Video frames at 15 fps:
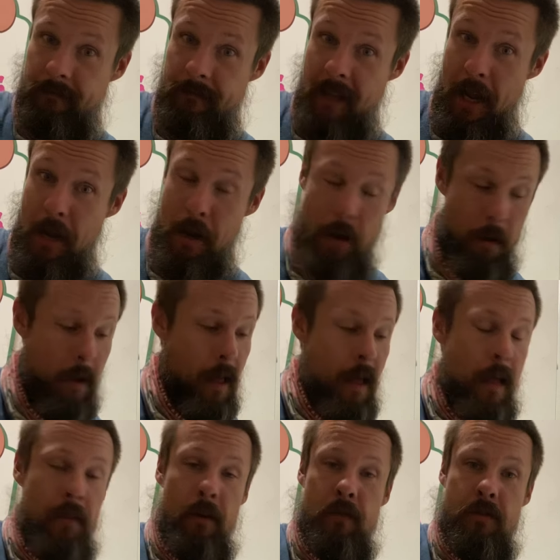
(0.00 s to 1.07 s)
Anywho,
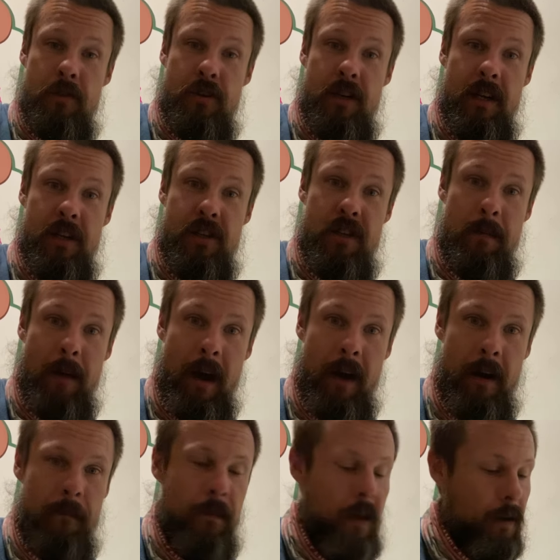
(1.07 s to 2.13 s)
there's your G to G
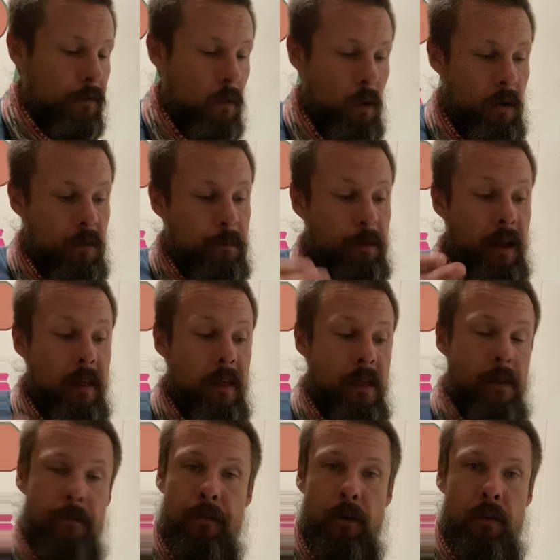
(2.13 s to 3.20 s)
minor, and of course, play that
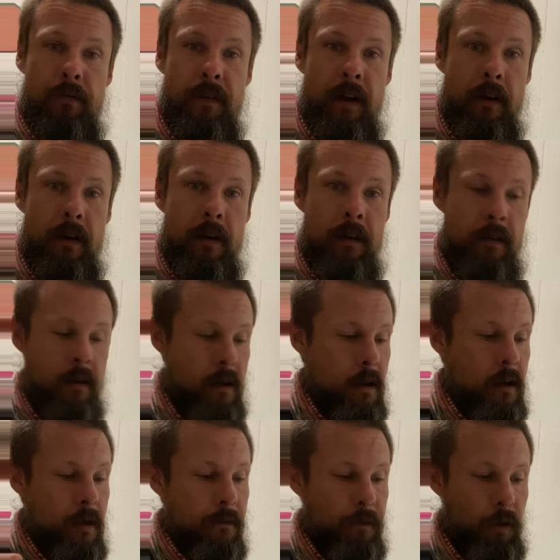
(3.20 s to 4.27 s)
in the first fingering,
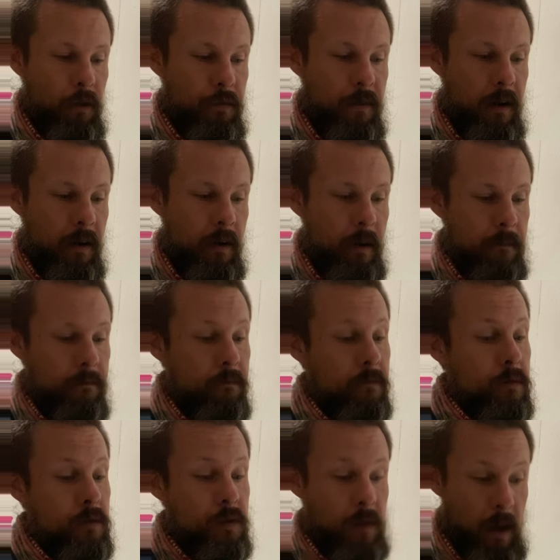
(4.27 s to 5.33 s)
first fingering,
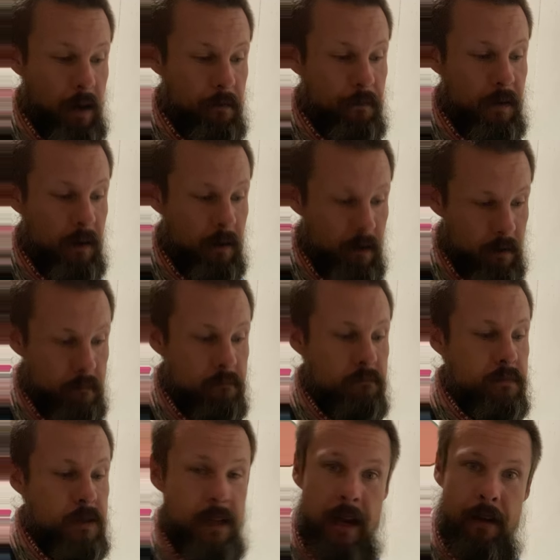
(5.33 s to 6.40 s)
second fingering,
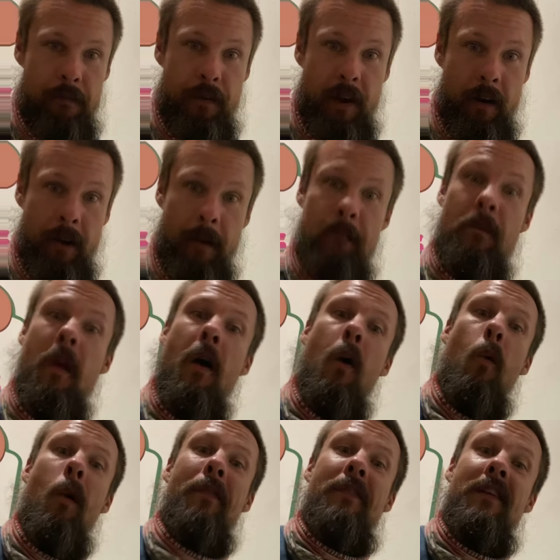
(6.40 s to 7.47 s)
second fingering.
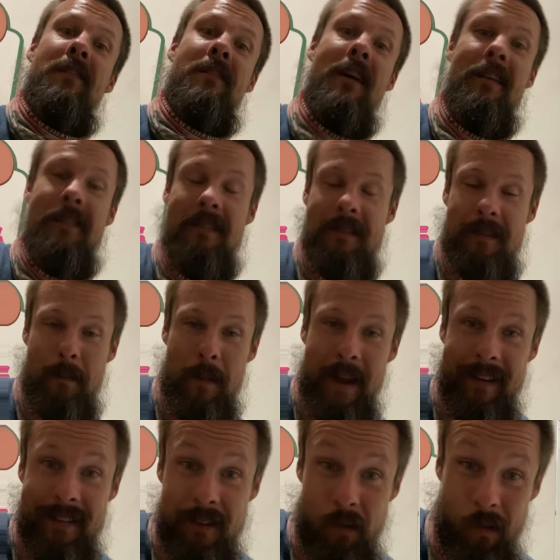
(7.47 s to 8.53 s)
What this does is it
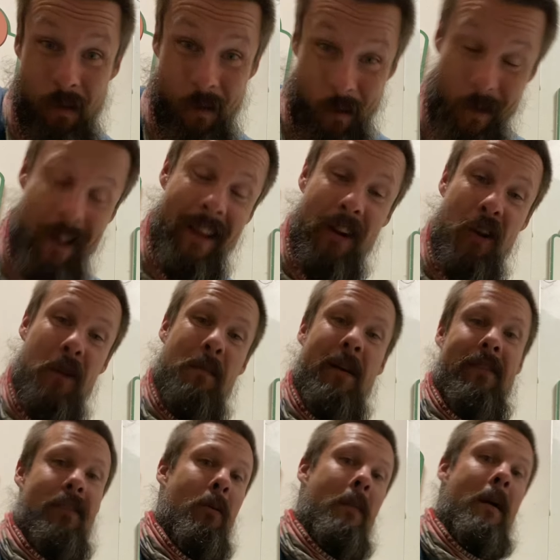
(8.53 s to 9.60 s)
makes really good
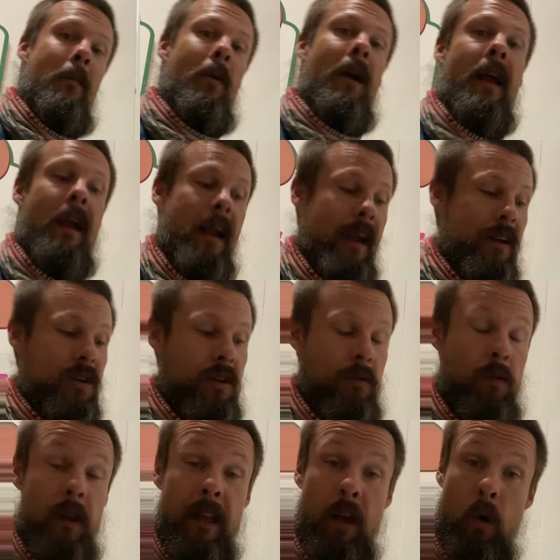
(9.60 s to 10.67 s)
muscle memory and gets you
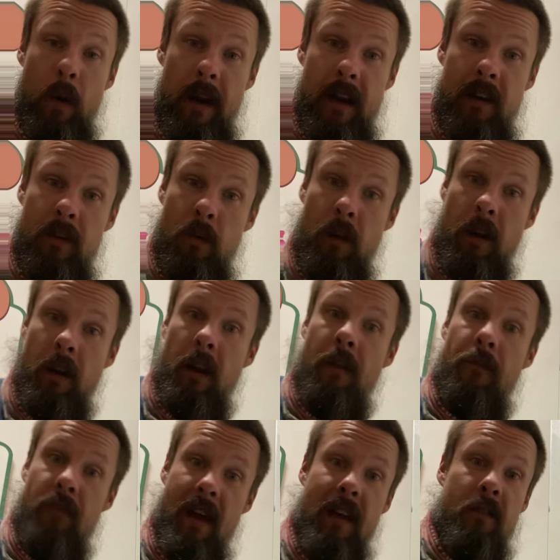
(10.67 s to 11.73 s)
really quick at doing
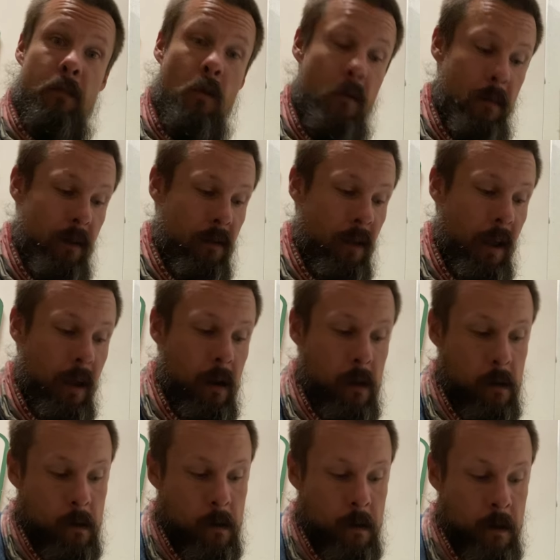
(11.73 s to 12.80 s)
fast movements like
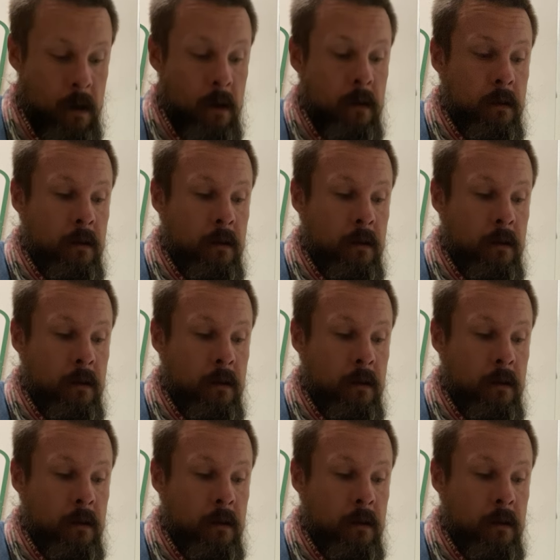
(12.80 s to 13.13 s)
uh,